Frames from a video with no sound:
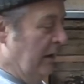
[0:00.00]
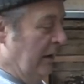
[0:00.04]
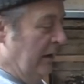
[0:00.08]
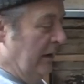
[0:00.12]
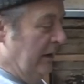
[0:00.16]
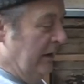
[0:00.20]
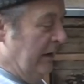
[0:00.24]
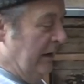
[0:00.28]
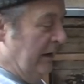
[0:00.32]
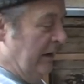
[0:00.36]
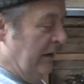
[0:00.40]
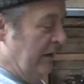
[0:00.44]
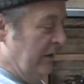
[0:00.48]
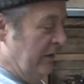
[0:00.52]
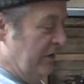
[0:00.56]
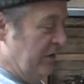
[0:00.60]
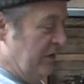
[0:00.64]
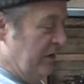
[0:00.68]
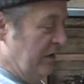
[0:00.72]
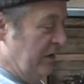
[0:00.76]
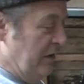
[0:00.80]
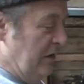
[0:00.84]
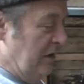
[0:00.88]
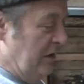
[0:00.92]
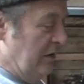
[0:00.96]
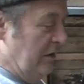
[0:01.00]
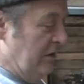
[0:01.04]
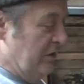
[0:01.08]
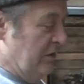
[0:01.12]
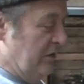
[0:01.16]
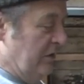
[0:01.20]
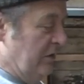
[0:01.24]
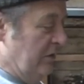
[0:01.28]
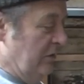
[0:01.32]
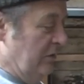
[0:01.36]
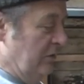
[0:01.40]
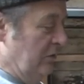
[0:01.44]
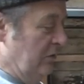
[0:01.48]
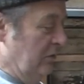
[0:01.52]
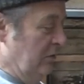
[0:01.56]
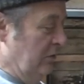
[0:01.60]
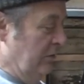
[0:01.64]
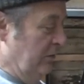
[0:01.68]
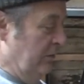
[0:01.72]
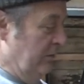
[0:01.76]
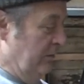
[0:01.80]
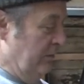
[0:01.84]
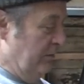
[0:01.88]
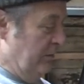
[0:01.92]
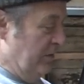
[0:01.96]
and then as you need to
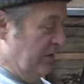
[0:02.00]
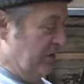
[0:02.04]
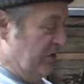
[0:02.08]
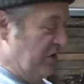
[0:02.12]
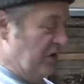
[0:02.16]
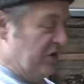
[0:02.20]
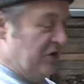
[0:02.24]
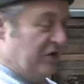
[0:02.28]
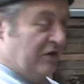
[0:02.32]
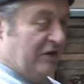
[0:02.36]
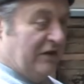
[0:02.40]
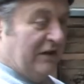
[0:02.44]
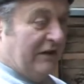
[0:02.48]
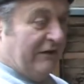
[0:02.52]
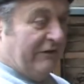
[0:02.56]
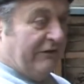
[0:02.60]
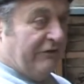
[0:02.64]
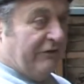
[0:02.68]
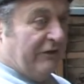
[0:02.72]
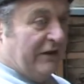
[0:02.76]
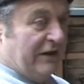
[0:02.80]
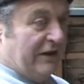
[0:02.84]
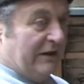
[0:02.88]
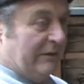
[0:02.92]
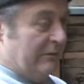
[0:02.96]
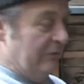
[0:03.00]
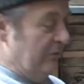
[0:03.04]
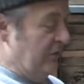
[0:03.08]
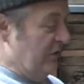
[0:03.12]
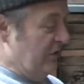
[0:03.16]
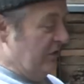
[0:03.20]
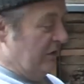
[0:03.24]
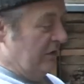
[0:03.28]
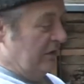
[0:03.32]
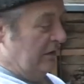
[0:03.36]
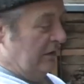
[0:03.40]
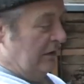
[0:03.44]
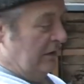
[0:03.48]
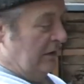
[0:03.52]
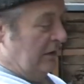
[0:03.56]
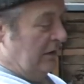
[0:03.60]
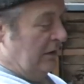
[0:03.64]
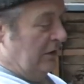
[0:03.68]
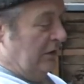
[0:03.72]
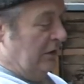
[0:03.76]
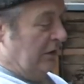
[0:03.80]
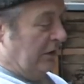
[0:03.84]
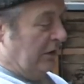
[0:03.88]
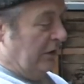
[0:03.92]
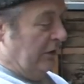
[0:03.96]
position your frames
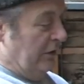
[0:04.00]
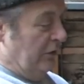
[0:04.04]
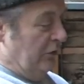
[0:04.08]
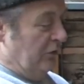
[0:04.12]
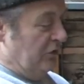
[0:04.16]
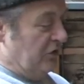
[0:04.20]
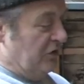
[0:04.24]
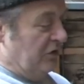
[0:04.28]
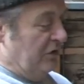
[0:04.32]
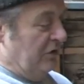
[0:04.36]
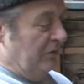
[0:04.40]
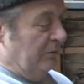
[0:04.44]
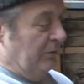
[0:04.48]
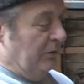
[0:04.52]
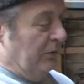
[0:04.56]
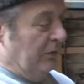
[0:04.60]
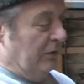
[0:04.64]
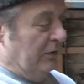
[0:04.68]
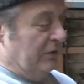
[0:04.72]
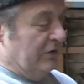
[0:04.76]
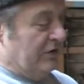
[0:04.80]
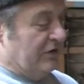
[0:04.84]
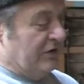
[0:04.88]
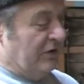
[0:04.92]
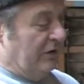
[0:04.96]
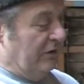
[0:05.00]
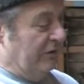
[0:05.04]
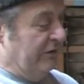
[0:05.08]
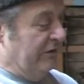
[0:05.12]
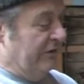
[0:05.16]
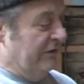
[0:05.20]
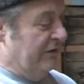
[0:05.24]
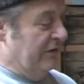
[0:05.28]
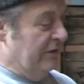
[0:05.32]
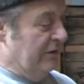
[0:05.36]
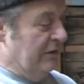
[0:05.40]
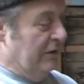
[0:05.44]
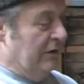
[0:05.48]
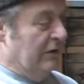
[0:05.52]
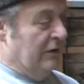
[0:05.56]
you can loosen the bolts off